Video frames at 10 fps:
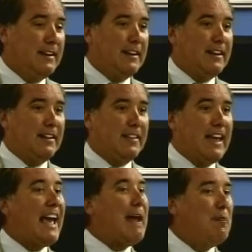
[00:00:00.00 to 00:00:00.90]
They
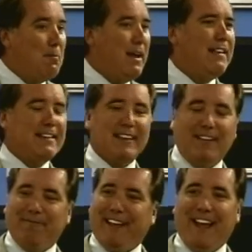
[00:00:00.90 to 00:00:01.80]
came to me, they
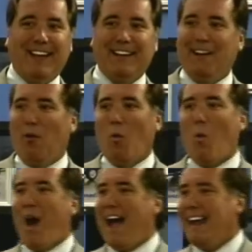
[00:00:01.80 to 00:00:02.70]
said,
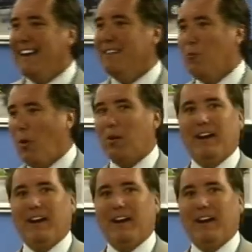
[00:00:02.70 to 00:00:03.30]
why isn't it working?